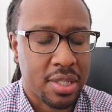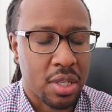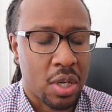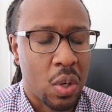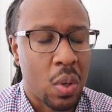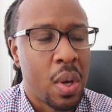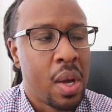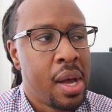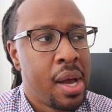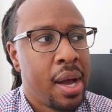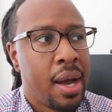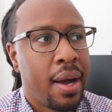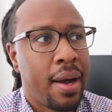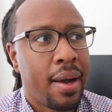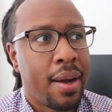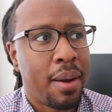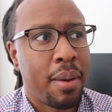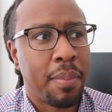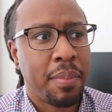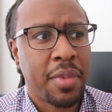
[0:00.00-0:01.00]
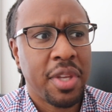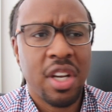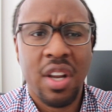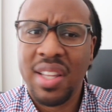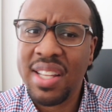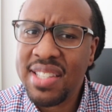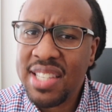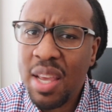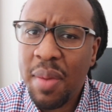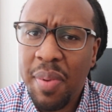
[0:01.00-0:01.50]
So,
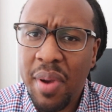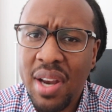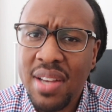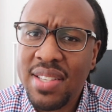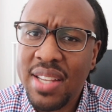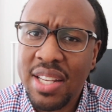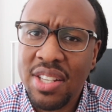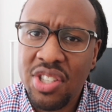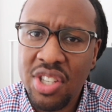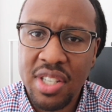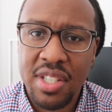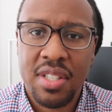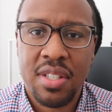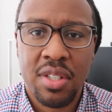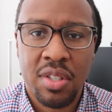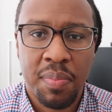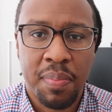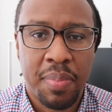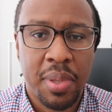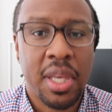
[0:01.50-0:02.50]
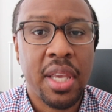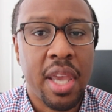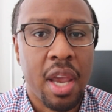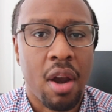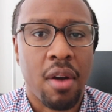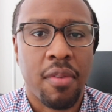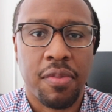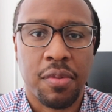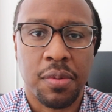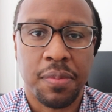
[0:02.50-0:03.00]
the tip here is that just be
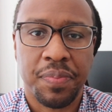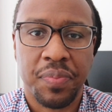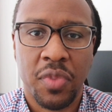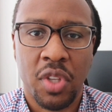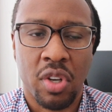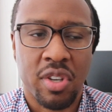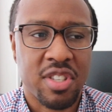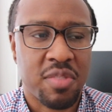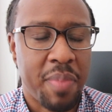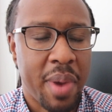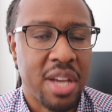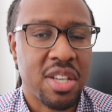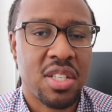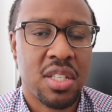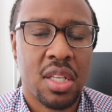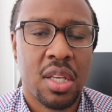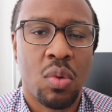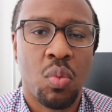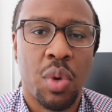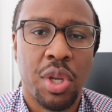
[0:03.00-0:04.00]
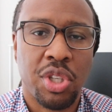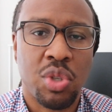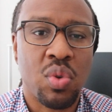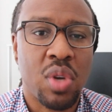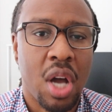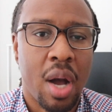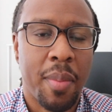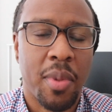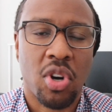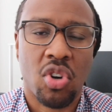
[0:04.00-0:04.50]
careful, especially when you
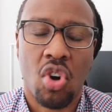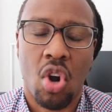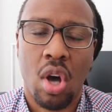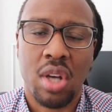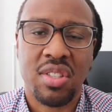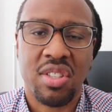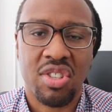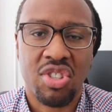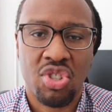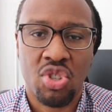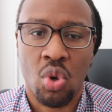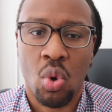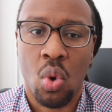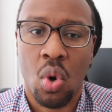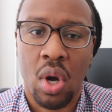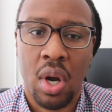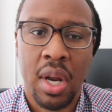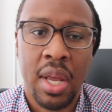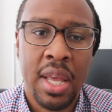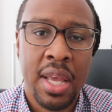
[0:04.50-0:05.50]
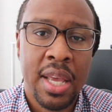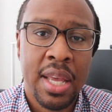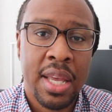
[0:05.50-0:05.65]
come across a store